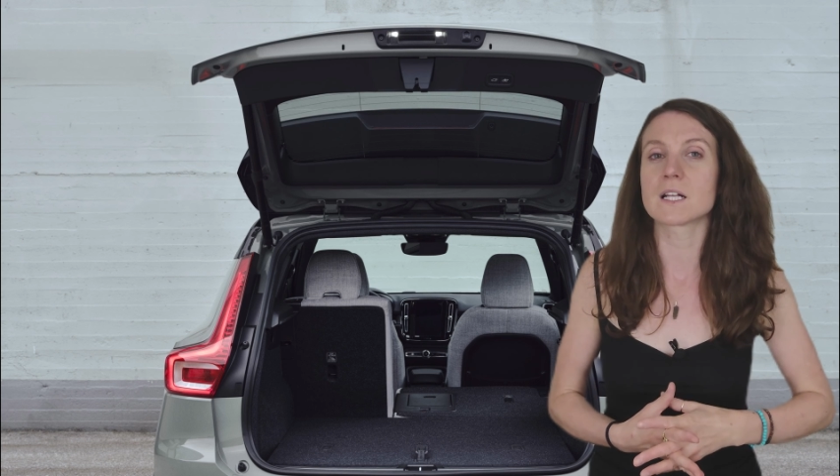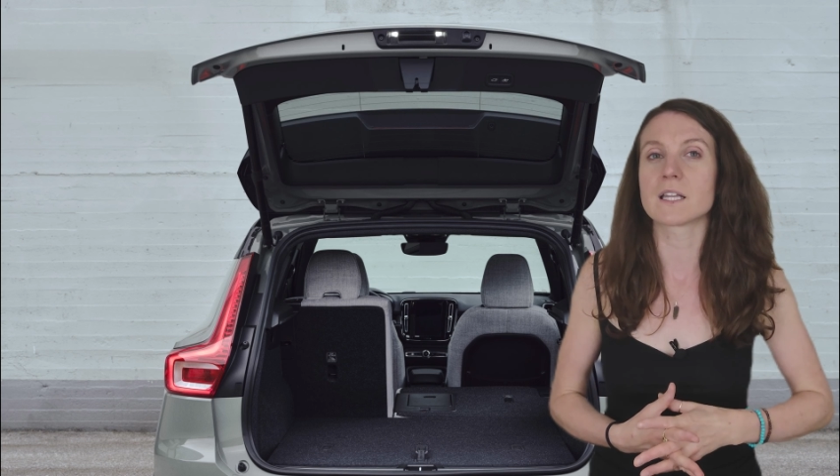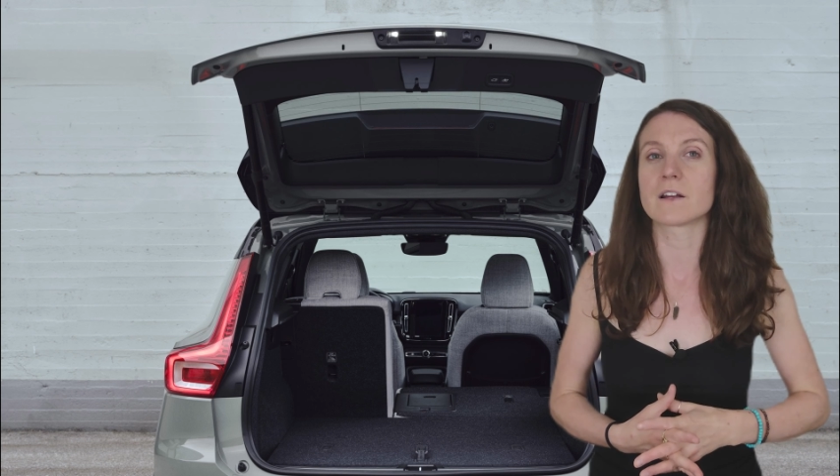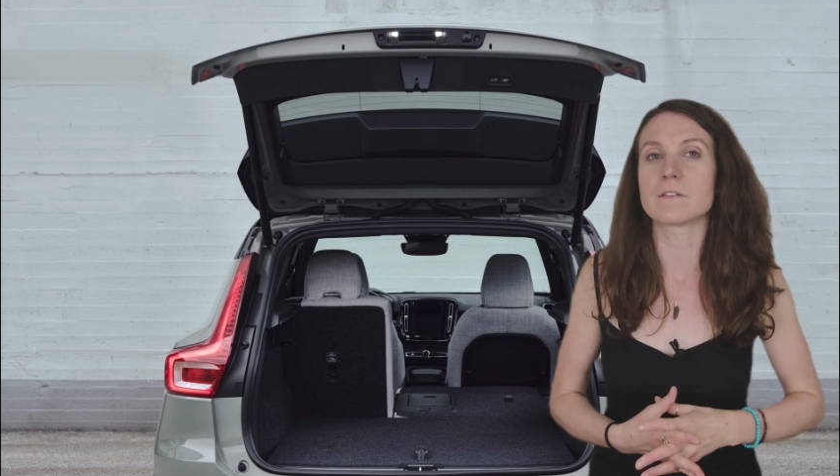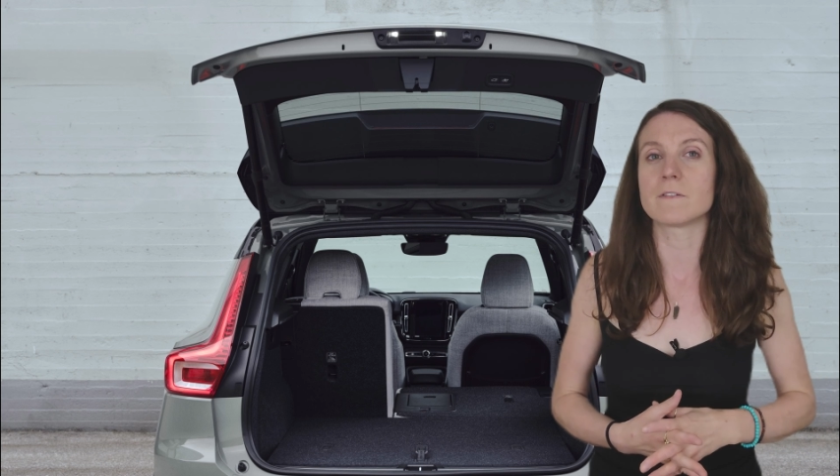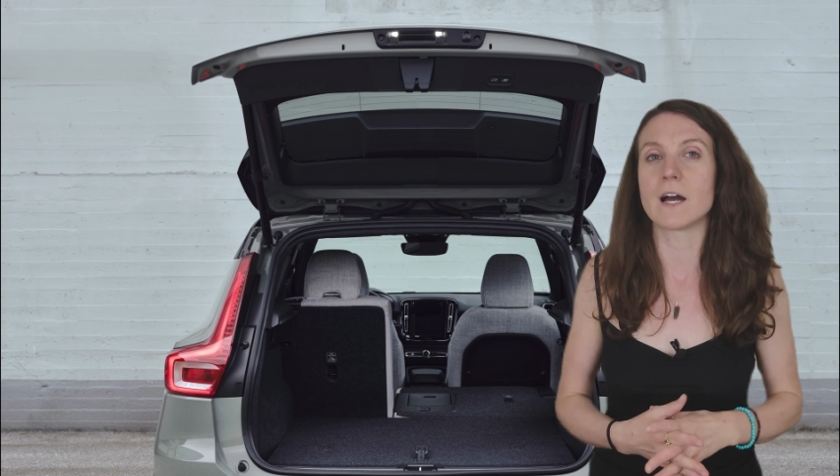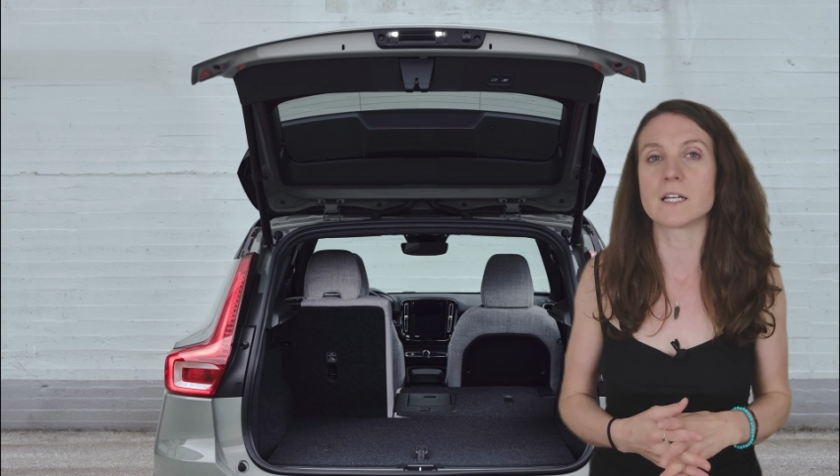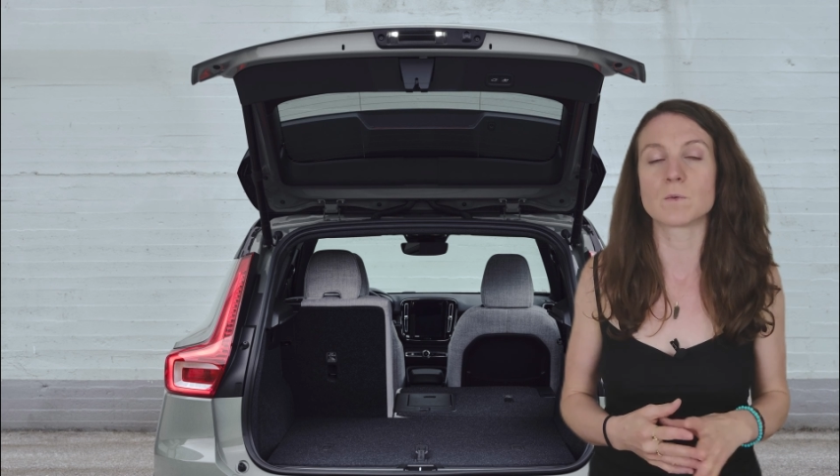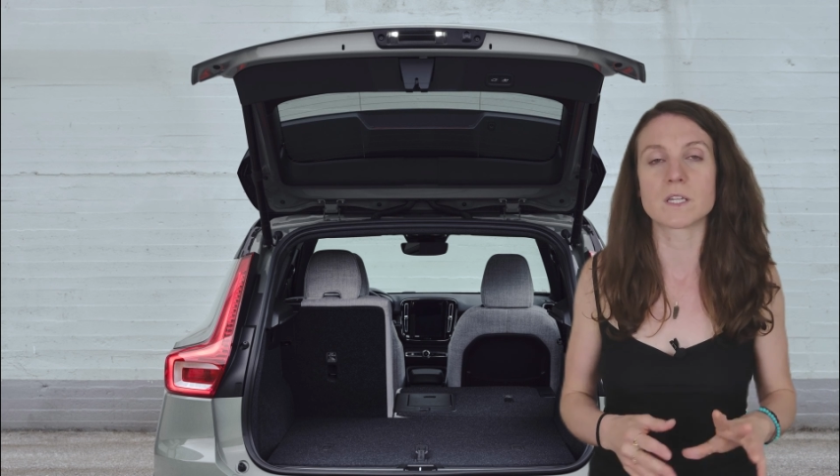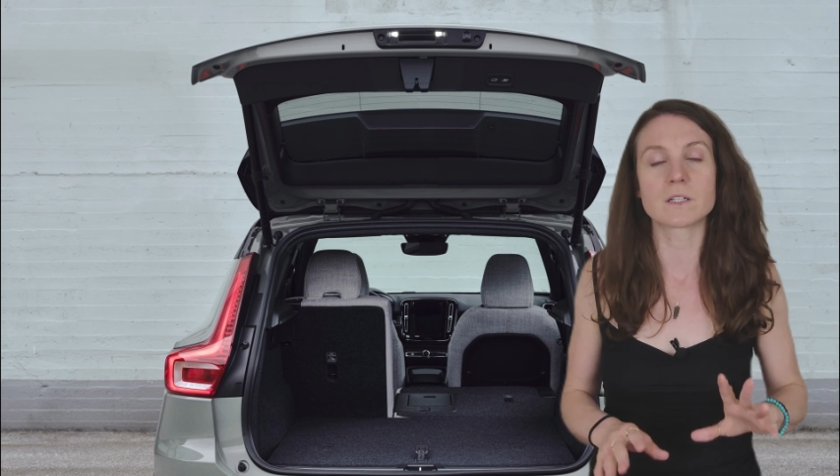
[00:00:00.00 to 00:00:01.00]

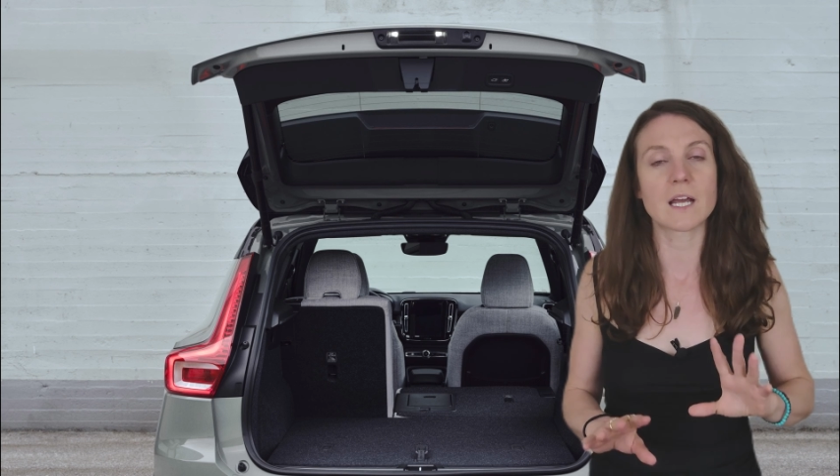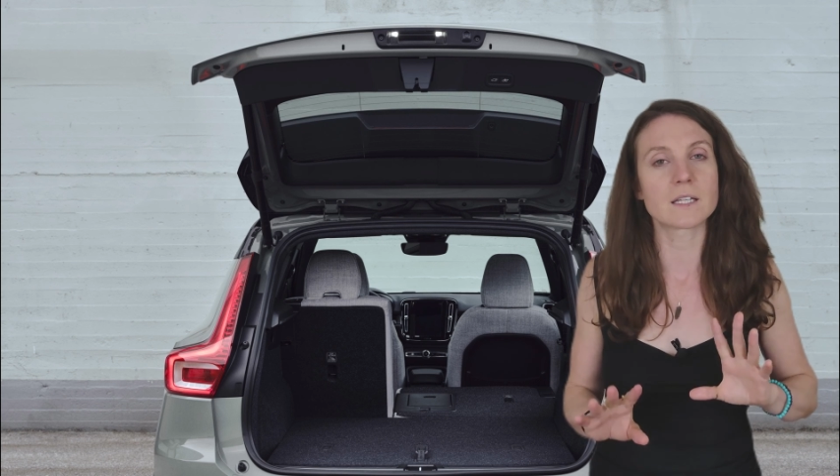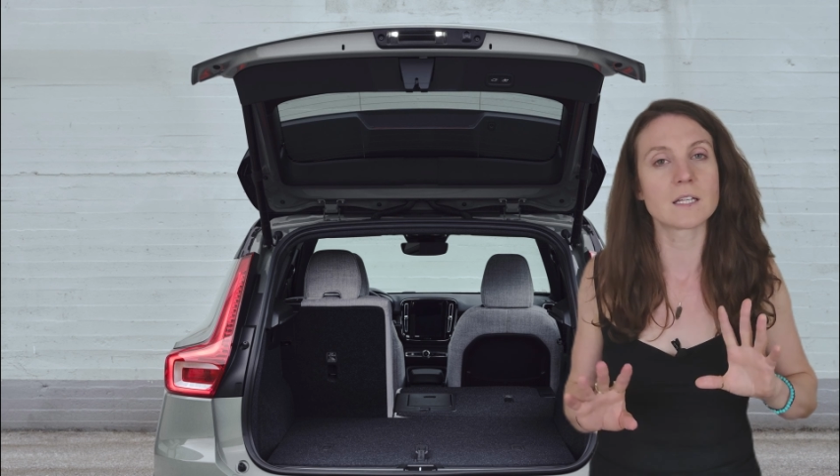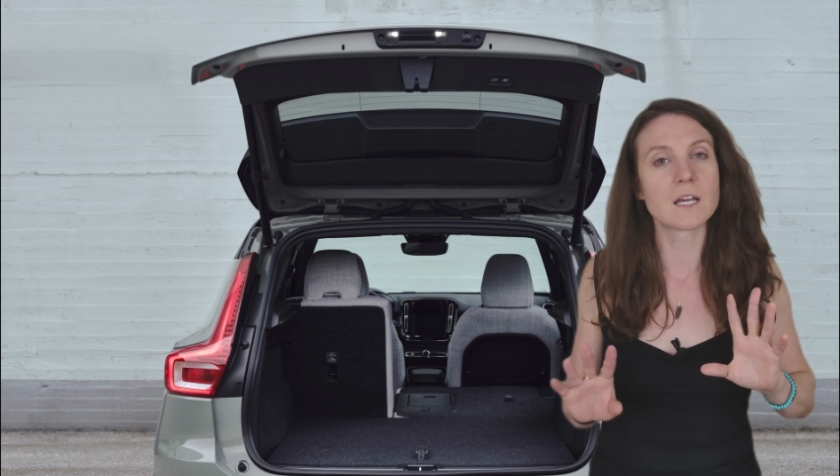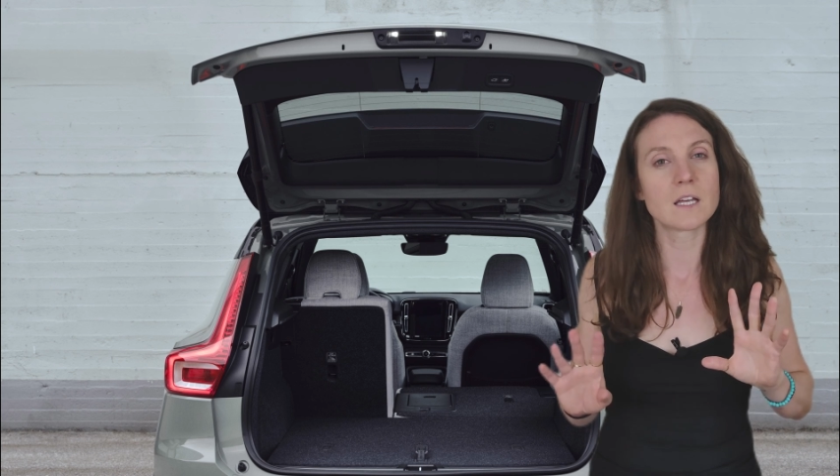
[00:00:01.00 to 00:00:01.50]
clarified whether that